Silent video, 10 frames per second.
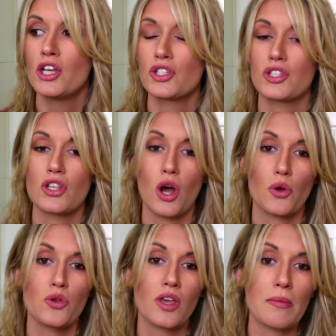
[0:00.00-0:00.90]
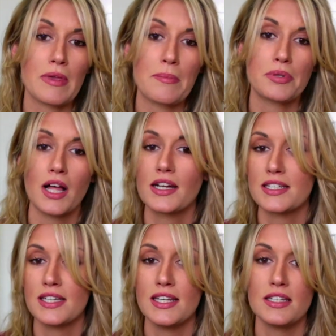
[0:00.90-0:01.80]
so you can be plugged
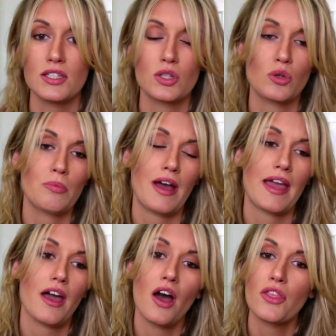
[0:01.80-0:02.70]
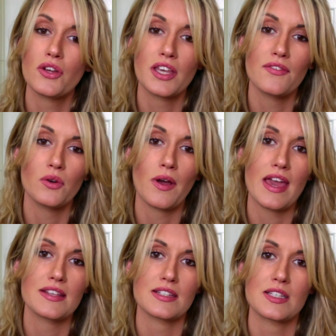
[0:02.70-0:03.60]
into my other
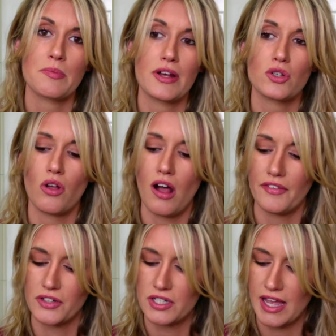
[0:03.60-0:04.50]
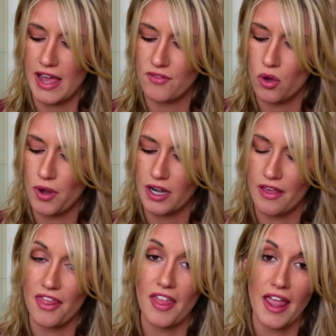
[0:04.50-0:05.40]
giveaways and special offers I have going
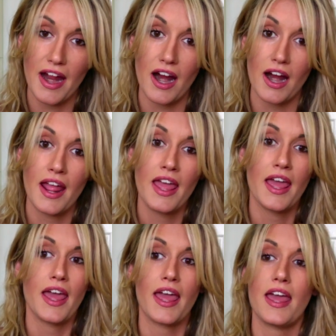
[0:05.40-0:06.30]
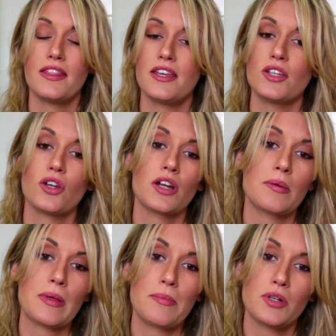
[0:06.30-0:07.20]
on there. And then you're going to
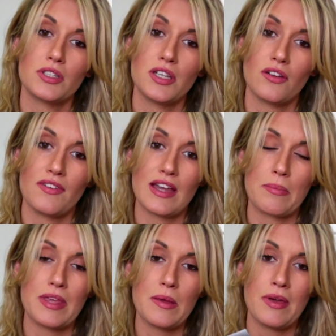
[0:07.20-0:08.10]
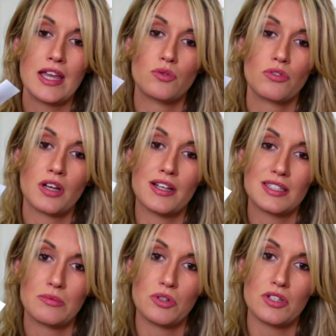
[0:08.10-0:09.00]
be building your VIP page with
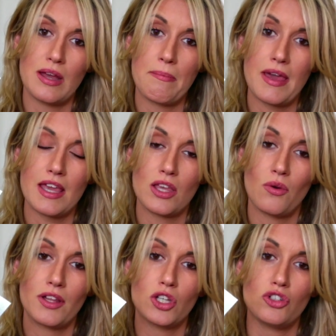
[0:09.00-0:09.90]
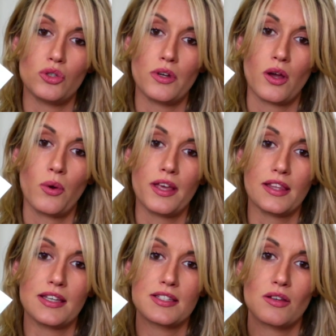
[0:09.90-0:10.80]
customers that met you, and you do it
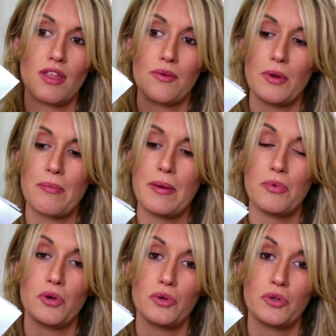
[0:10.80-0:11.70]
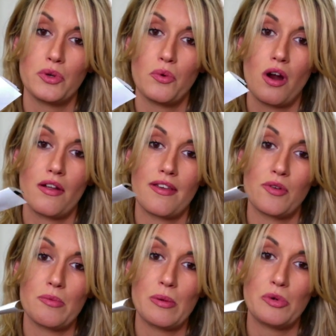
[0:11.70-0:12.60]
quickly so they remember who you are, they
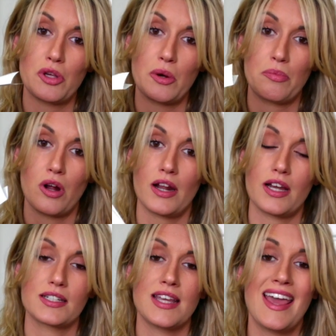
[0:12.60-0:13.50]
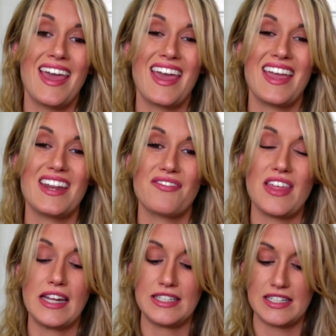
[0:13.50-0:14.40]
remember your product. And if
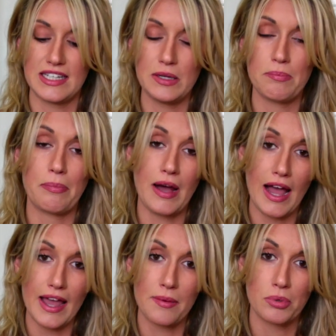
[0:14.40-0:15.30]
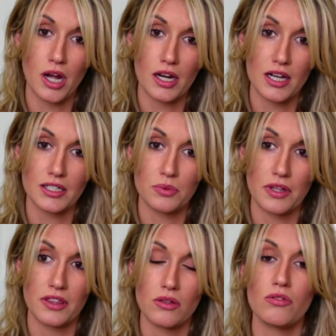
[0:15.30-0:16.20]
they did buy product
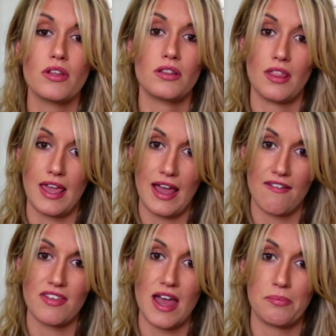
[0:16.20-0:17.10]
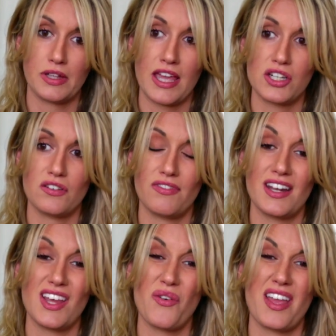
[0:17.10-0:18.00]
with you, then they have the application
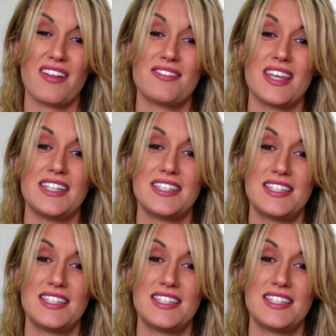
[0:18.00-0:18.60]
video. And if they